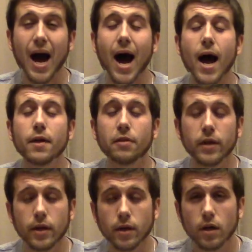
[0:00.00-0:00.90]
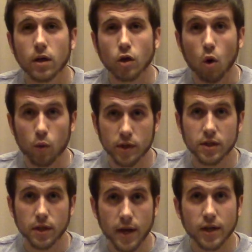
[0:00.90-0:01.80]
I think going
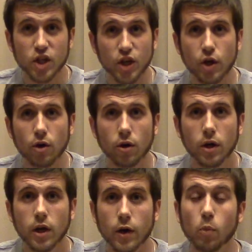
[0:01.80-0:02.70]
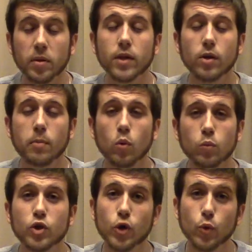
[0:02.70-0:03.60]
into next year, he'll be the
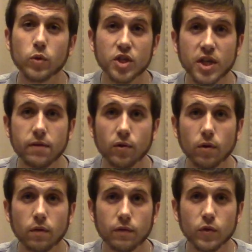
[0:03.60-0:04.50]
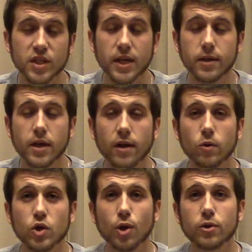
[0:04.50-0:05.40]
number 2 receiver for the San
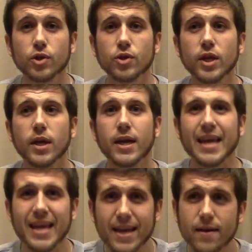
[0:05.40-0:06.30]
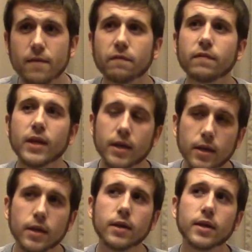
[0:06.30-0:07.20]
Diego Chargers if
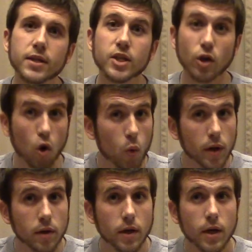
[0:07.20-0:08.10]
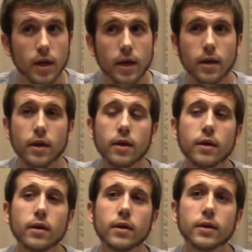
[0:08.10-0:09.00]
he gets it going
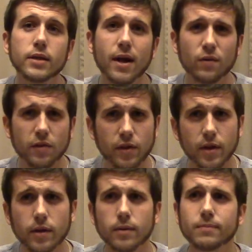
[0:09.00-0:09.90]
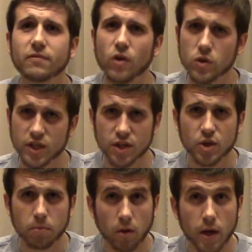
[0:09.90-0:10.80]
and everything falls
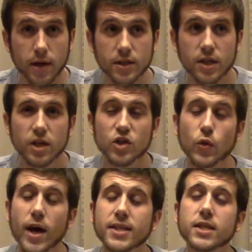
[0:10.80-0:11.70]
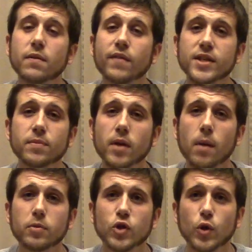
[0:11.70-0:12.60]
into place. So that's an investment
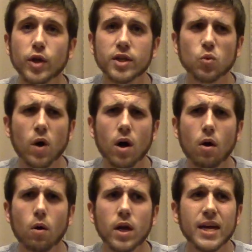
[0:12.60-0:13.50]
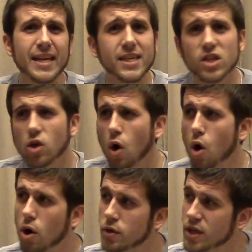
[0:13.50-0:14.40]
opportunity as well. His
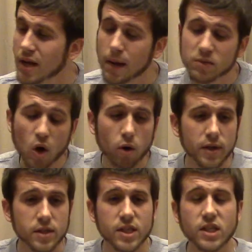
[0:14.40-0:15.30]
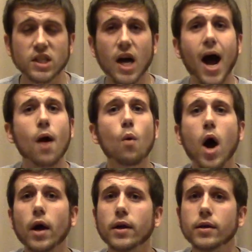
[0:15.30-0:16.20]
cards, I'm talking
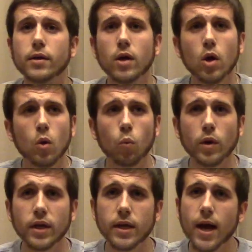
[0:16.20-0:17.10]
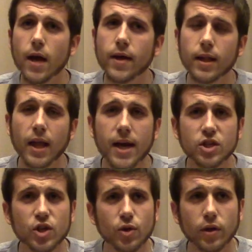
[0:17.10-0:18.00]
skyrocketed when he had that
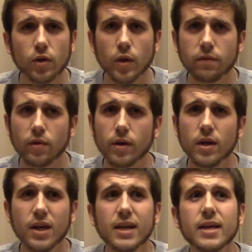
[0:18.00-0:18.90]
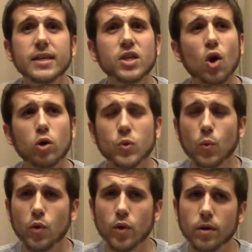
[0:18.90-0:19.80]
last year in Cleveland. His cards
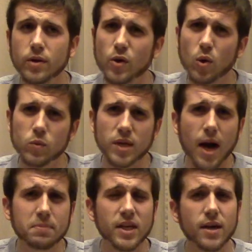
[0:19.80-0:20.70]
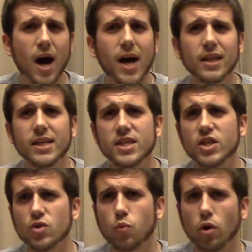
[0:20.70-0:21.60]
were in the top 10 hot list,
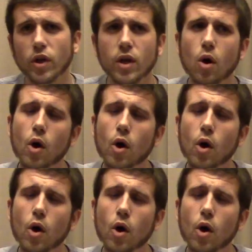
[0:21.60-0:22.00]
his rookie